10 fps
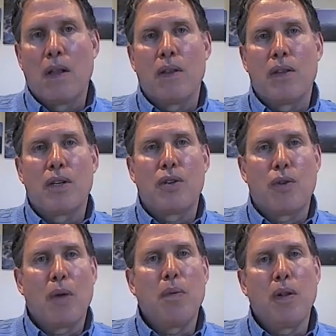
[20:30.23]
The
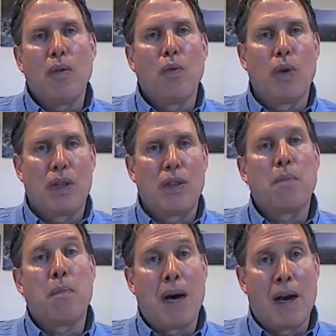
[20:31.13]
trouble with the
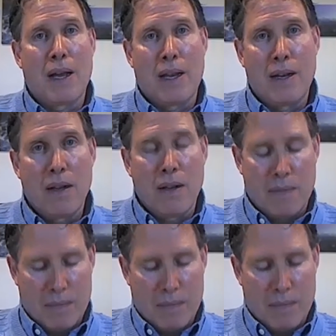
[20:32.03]
mind